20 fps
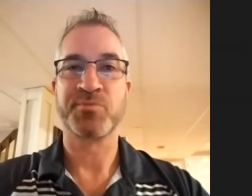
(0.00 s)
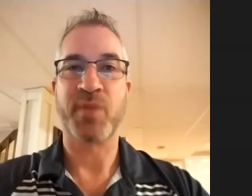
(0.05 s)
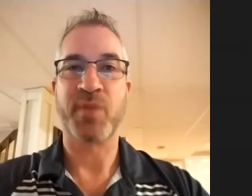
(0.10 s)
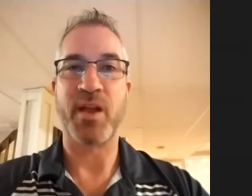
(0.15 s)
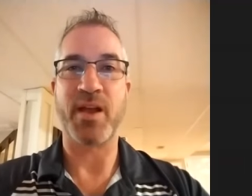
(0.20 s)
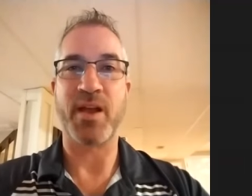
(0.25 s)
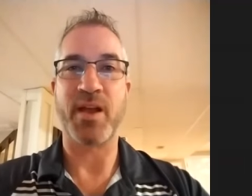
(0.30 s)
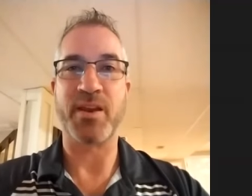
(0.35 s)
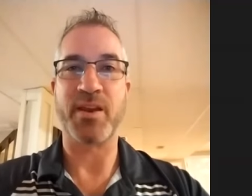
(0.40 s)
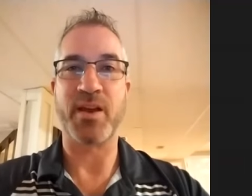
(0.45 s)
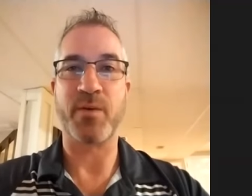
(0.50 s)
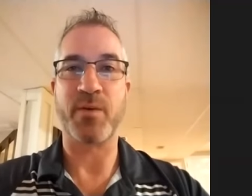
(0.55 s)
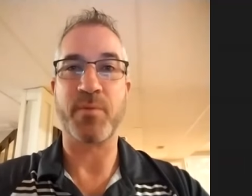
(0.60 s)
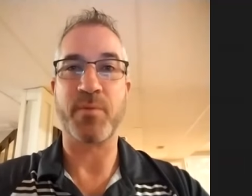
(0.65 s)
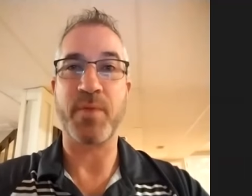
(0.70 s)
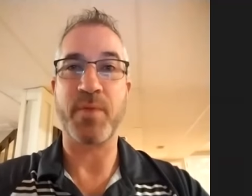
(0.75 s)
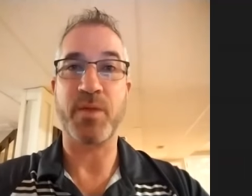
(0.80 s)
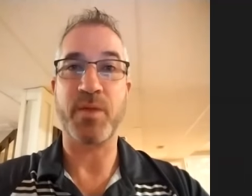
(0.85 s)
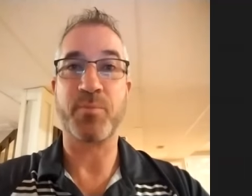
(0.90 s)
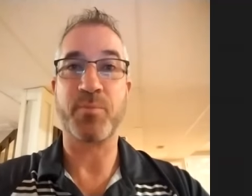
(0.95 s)
And uh, we
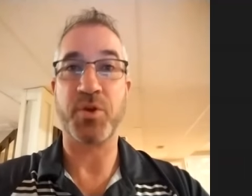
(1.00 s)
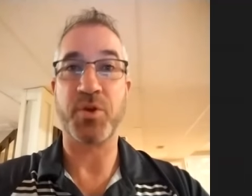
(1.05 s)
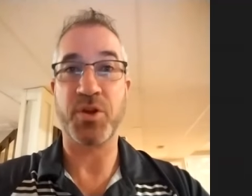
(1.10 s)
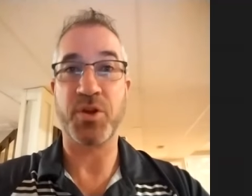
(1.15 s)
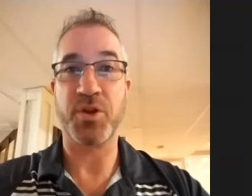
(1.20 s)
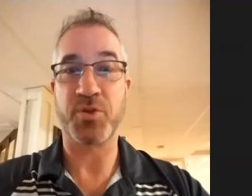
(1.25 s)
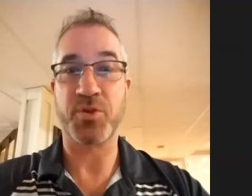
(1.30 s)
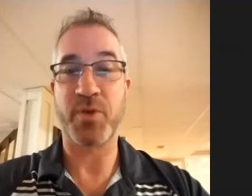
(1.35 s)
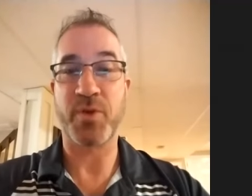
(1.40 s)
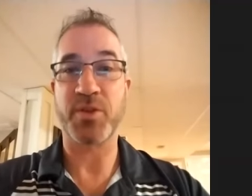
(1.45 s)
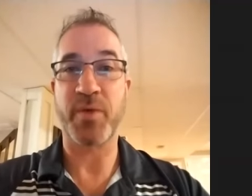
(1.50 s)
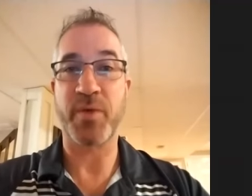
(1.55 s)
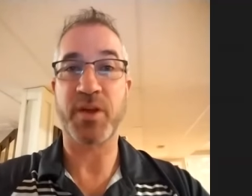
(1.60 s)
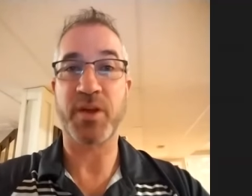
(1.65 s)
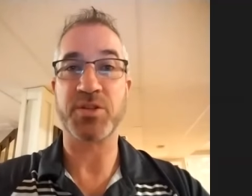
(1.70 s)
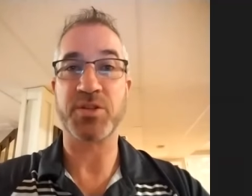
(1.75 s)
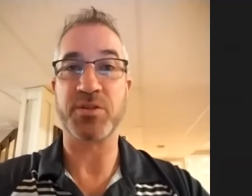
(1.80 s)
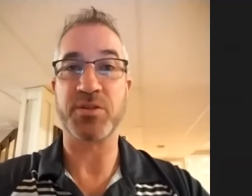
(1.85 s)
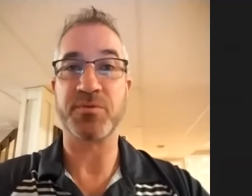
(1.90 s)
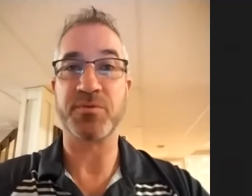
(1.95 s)
may point you in the right
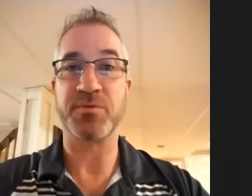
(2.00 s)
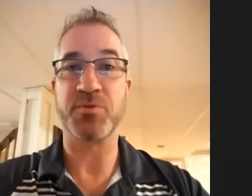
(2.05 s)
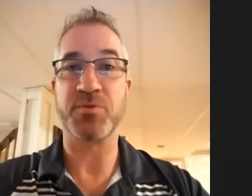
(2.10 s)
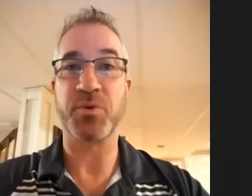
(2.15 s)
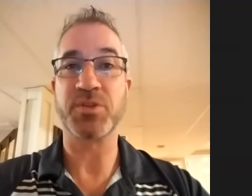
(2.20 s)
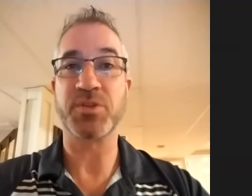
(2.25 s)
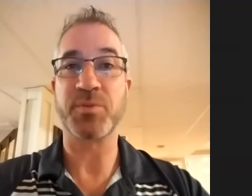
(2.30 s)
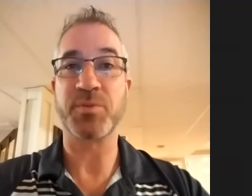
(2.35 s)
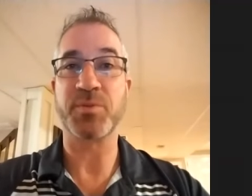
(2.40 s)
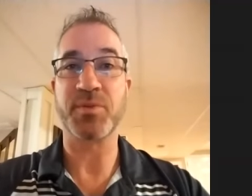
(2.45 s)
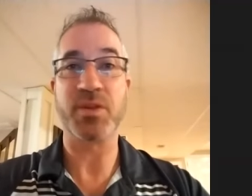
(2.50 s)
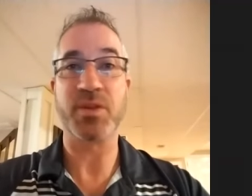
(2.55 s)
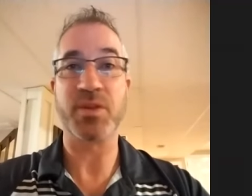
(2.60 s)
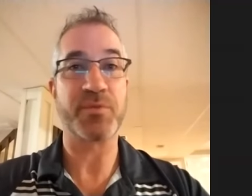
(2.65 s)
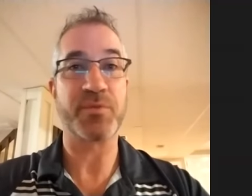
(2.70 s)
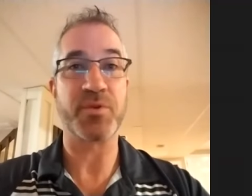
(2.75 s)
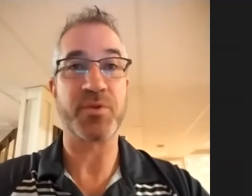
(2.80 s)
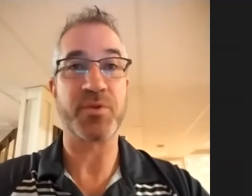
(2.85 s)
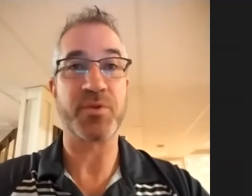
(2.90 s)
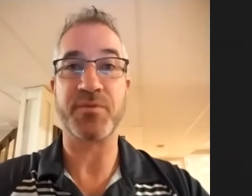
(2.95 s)
direction of doing something
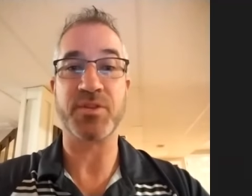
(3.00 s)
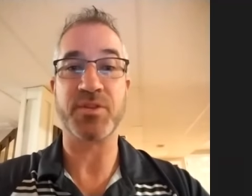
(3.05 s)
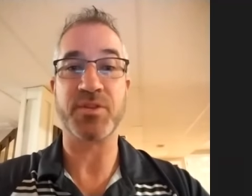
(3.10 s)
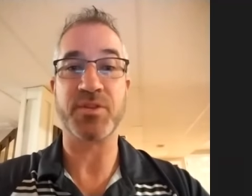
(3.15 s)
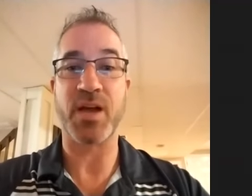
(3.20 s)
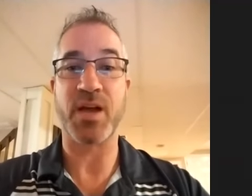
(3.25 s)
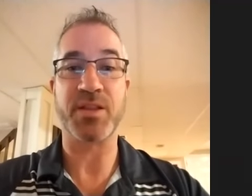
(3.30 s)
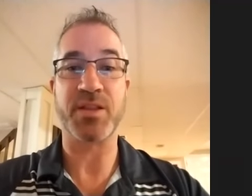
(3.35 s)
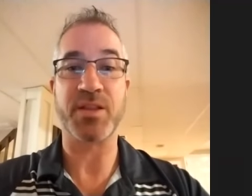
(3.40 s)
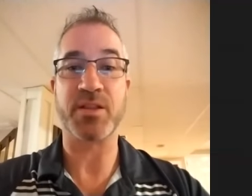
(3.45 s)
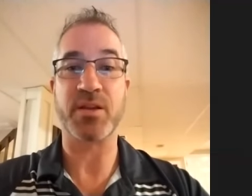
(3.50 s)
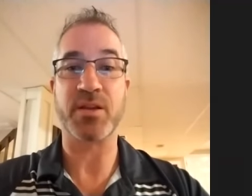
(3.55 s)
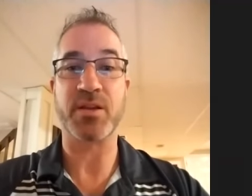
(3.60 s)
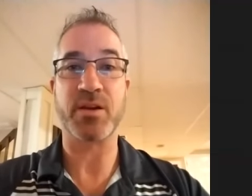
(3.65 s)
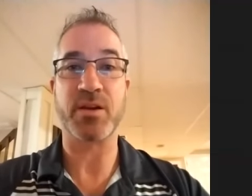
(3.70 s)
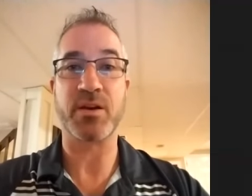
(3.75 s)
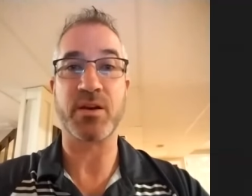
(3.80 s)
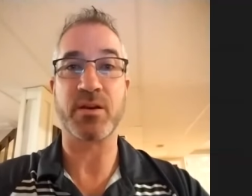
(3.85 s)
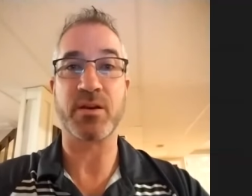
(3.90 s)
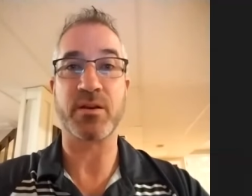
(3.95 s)
different if it's not
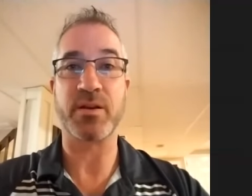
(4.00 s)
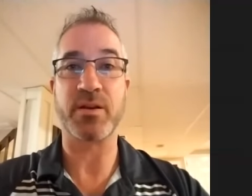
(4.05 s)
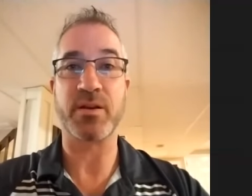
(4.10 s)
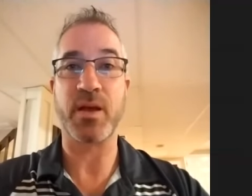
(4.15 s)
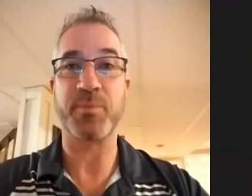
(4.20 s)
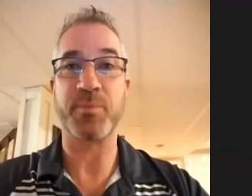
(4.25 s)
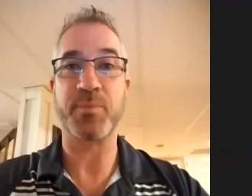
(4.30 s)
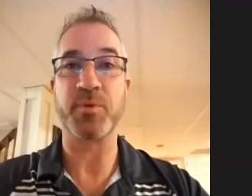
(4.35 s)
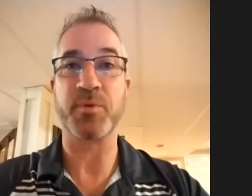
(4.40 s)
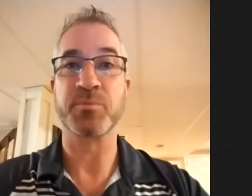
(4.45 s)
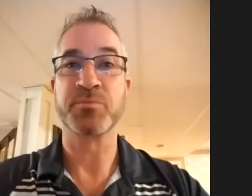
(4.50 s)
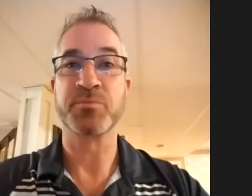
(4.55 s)
uh, going to help you.